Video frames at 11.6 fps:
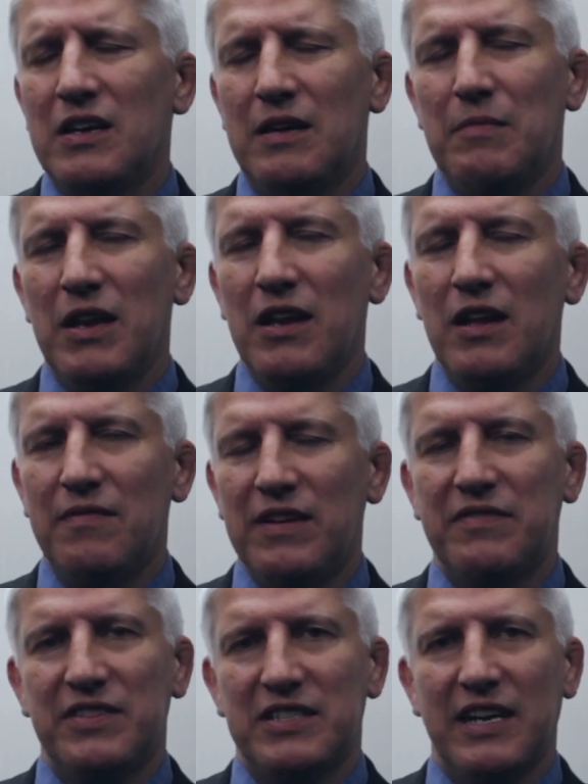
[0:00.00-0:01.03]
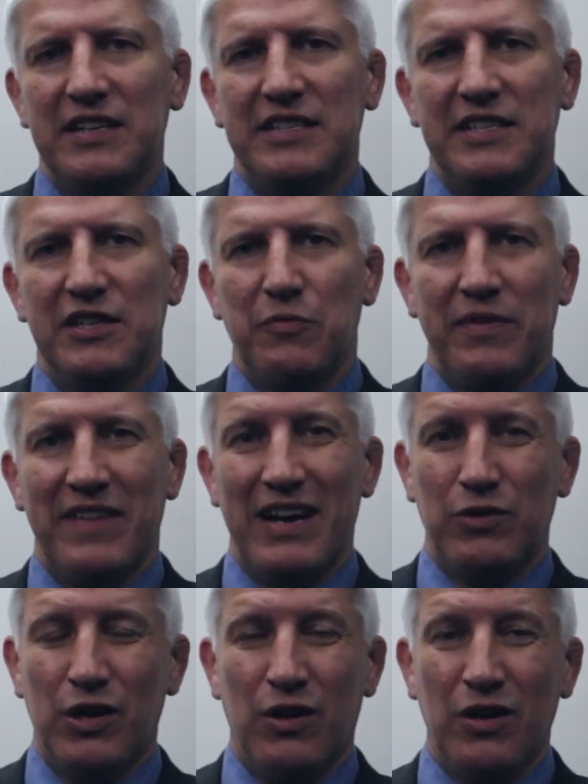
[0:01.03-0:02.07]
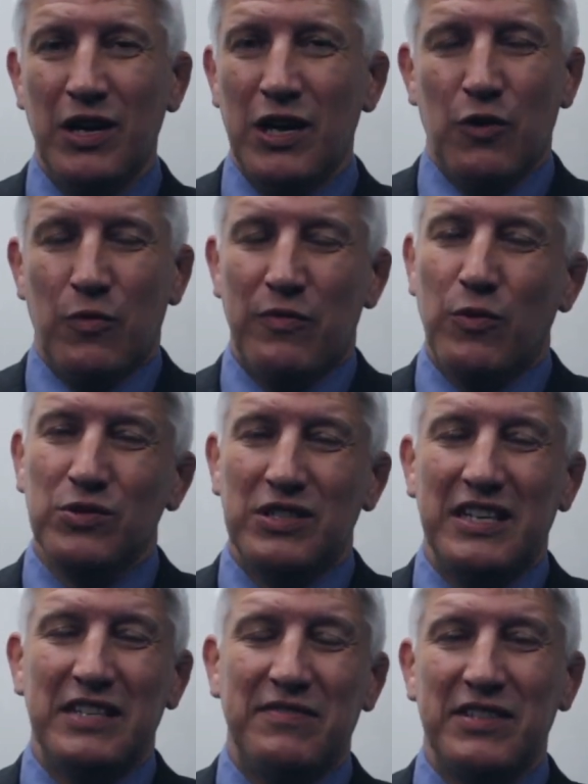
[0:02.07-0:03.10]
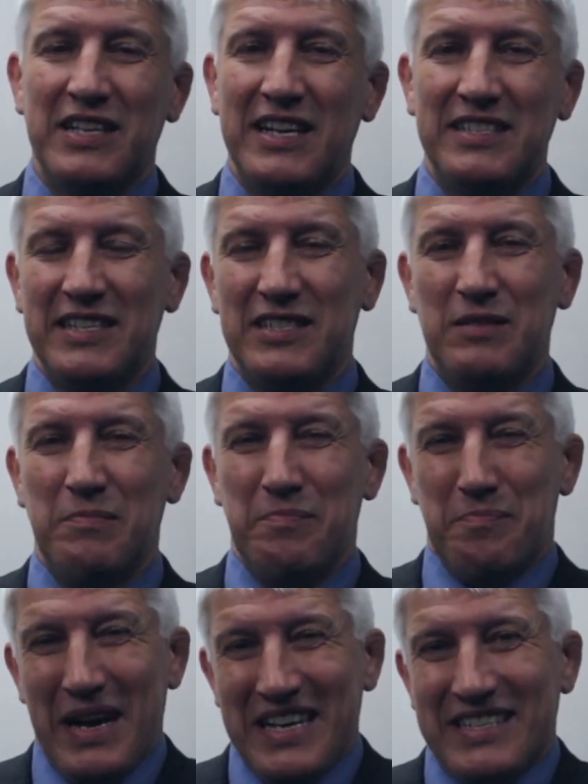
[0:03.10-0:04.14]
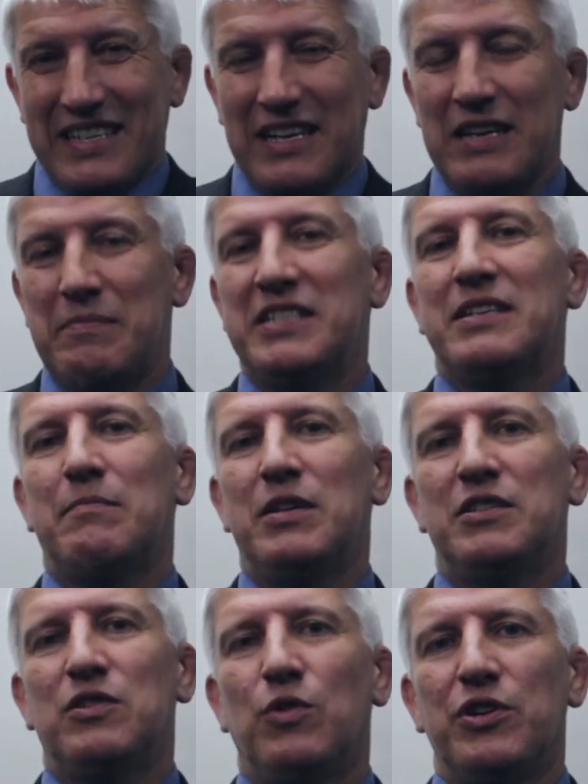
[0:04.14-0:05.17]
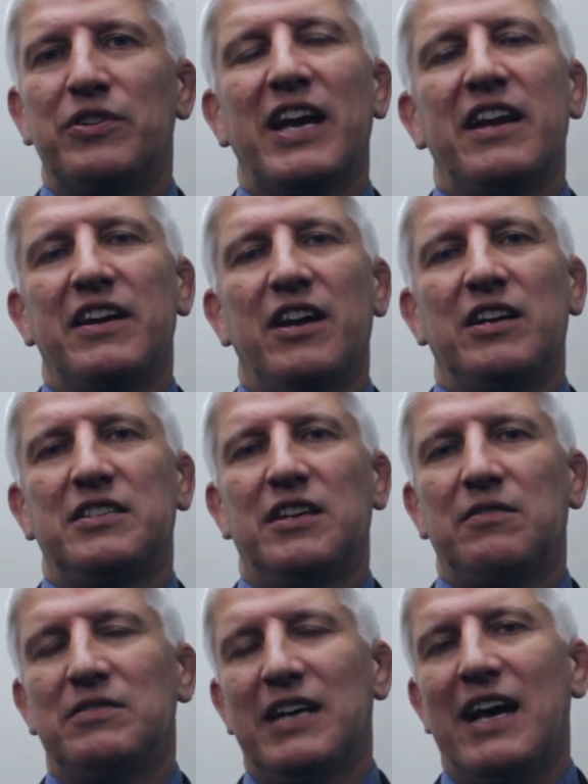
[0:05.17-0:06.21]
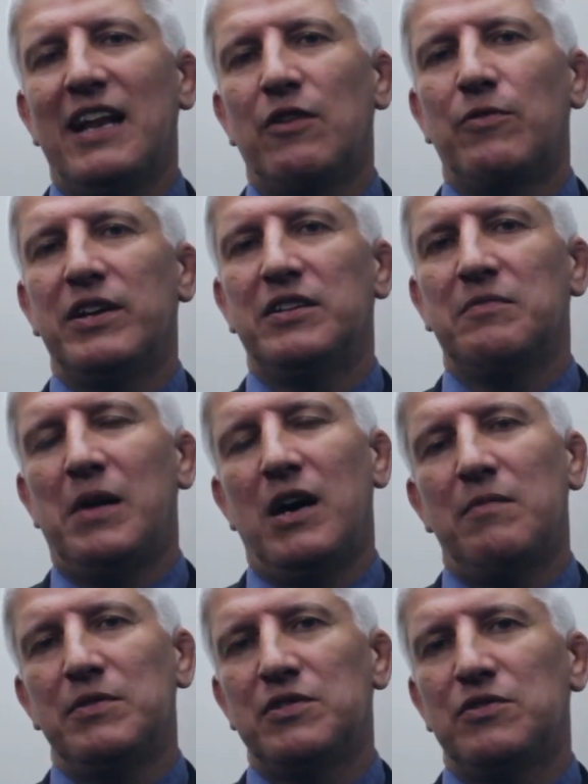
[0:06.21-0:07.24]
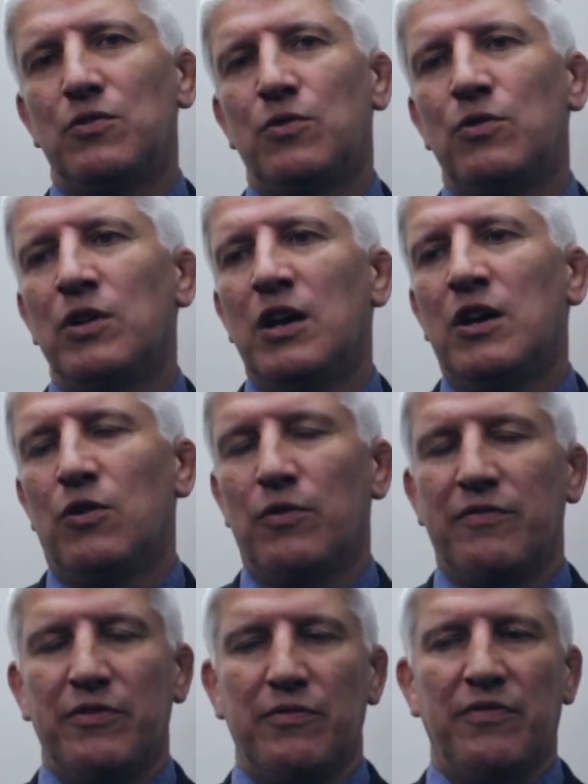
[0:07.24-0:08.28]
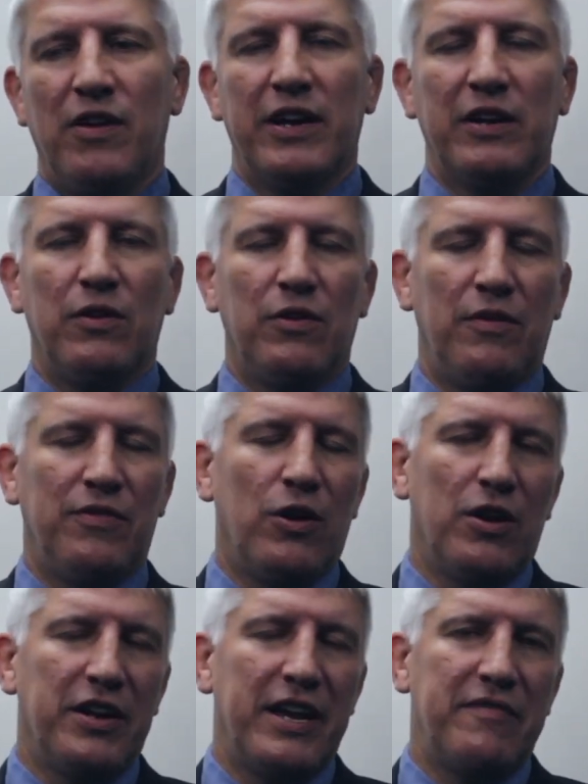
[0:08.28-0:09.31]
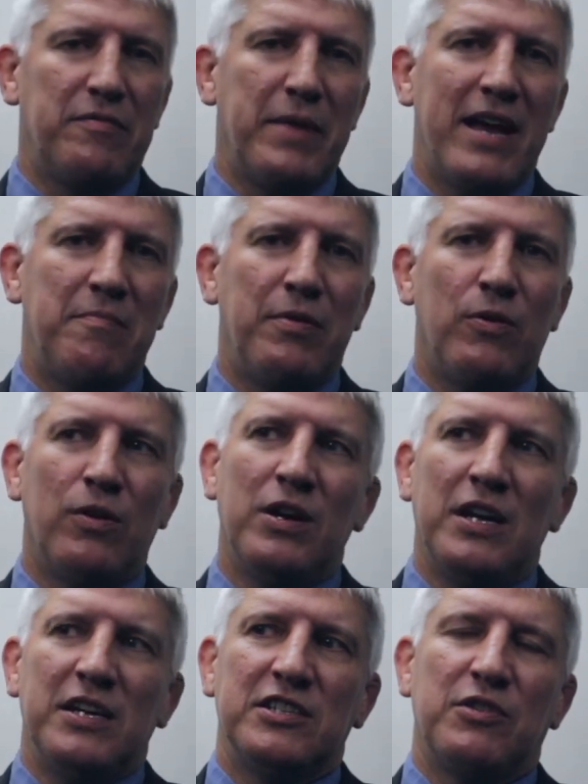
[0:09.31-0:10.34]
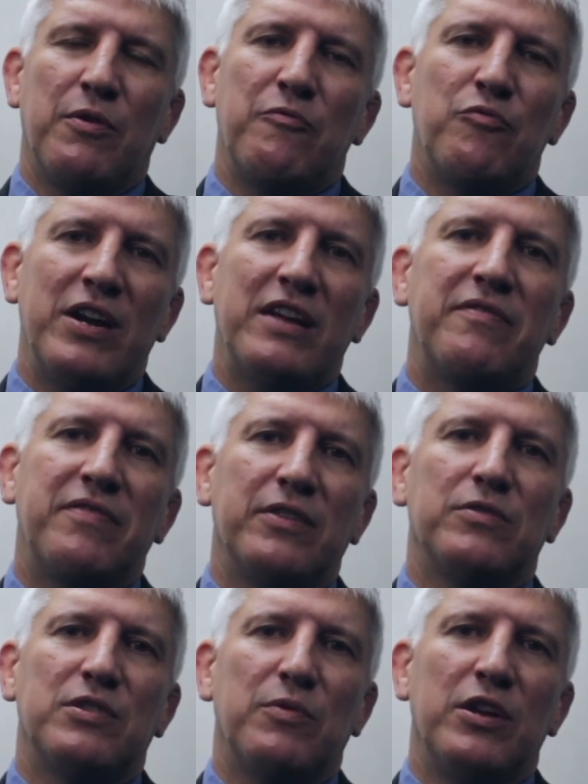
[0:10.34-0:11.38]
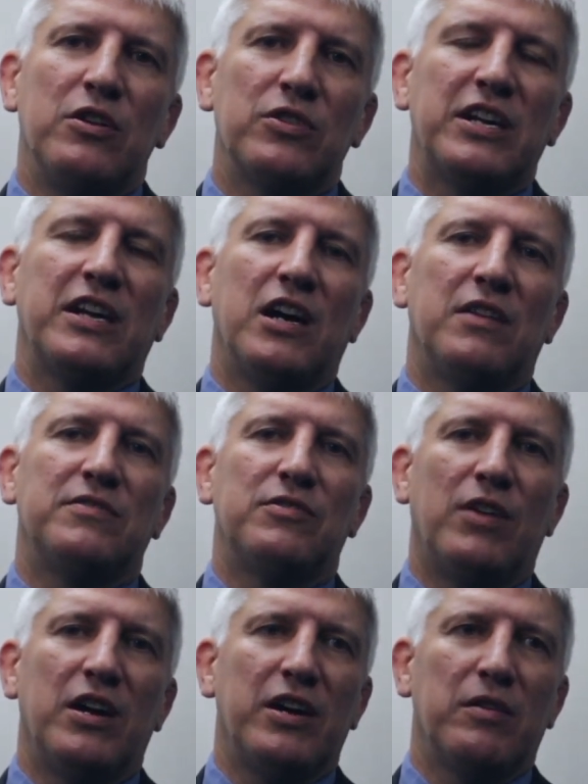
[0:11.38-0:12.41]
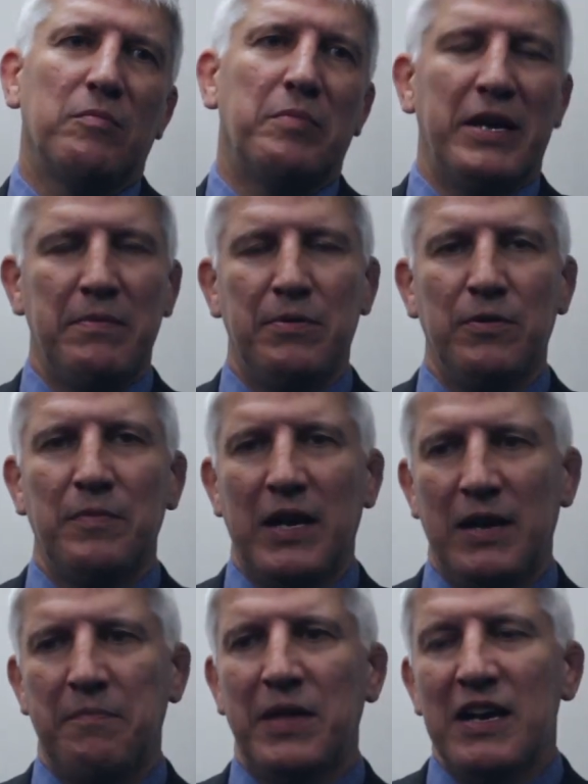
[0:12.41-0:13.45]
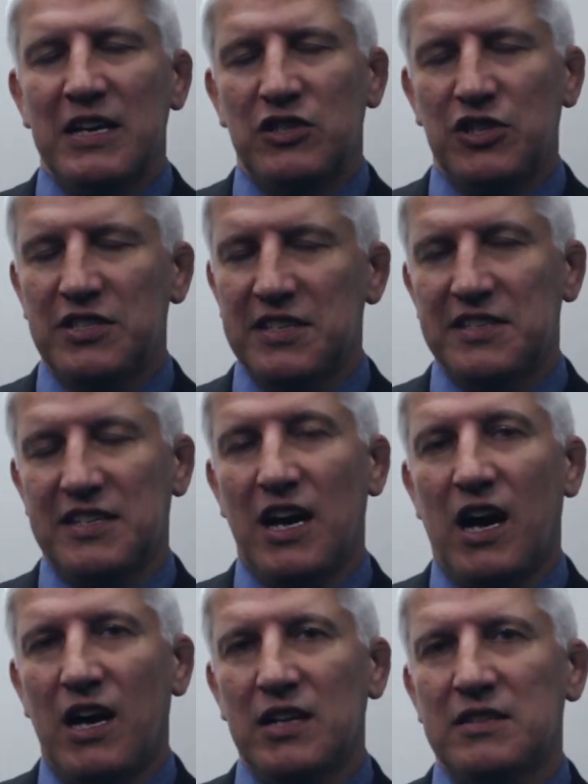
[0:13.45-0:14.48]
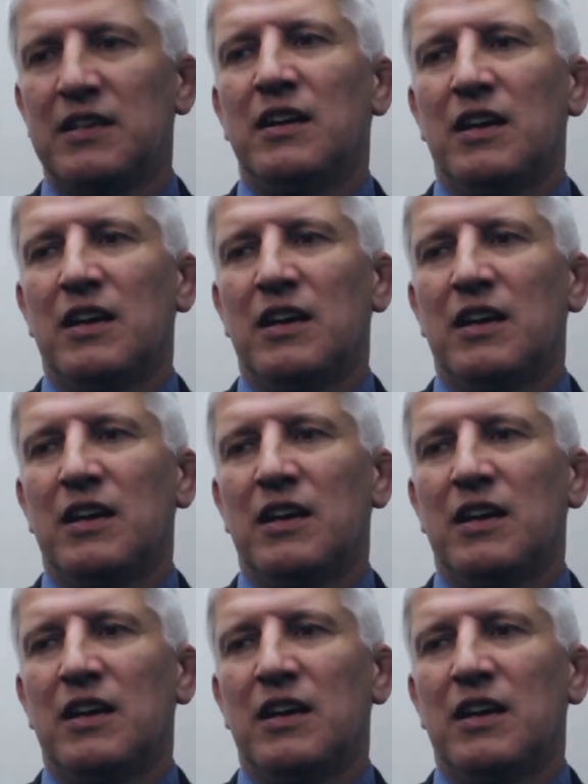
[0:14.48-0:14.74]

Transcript: um, lovely facilities that we've now got. We wanted these facilities to basically be similar to what you get in a nice hotel or in a department store or if you're flying off on holiday from an airport. So it really feels that we're looking after our young people. Um, it's just the start